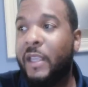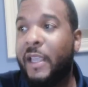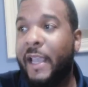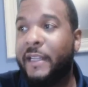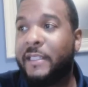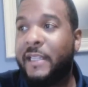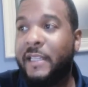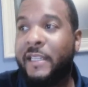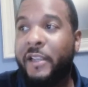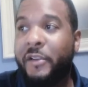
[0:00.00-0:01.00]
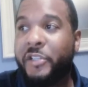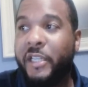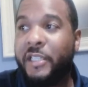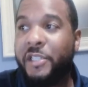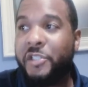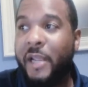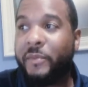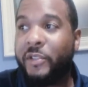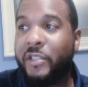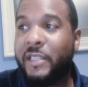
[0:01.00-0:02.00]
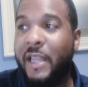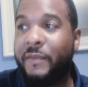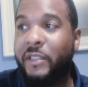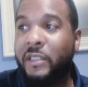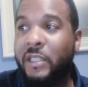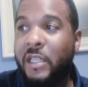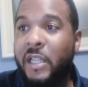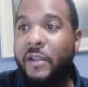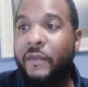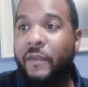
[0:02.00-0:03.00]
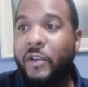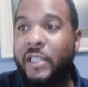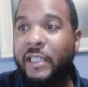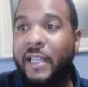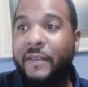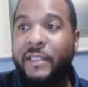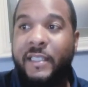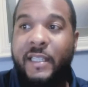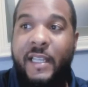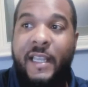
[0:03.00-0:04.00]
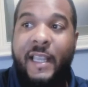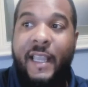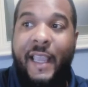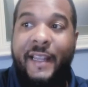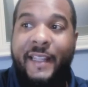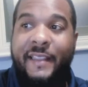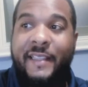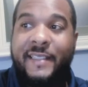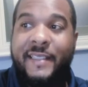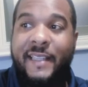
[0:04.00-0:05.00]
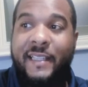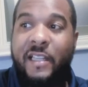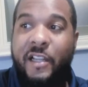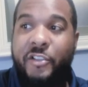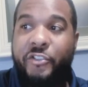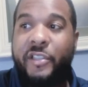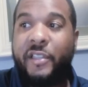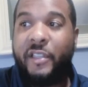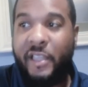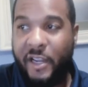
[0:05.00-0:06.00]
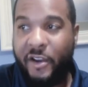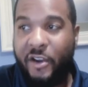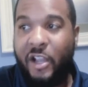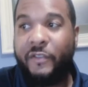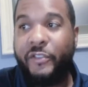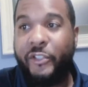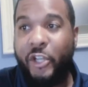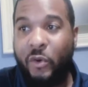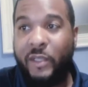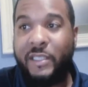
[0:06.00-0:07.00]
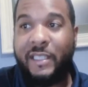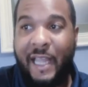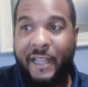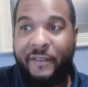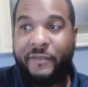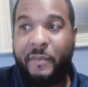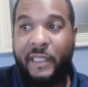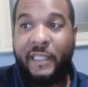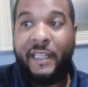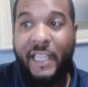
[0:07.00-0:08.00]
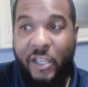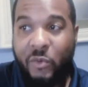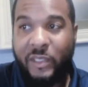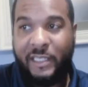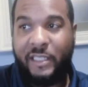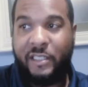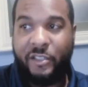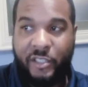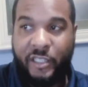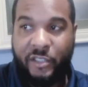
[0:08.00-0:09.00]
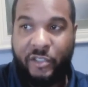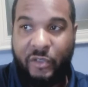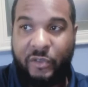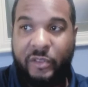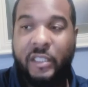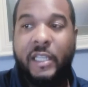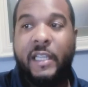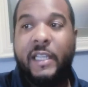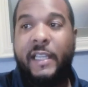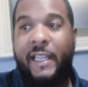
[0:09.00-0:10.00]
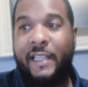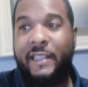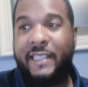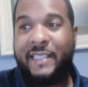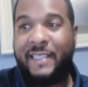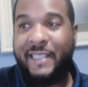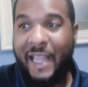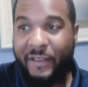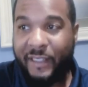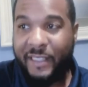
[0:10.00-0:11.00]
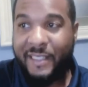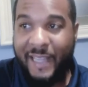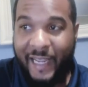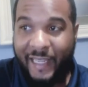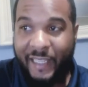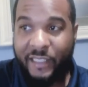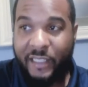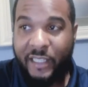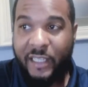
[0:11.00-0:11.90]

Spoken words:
And it says here in Genesis chapter 7, verse 11, and in the 600th year of Noah's life, meaning he was 600 years old, in the second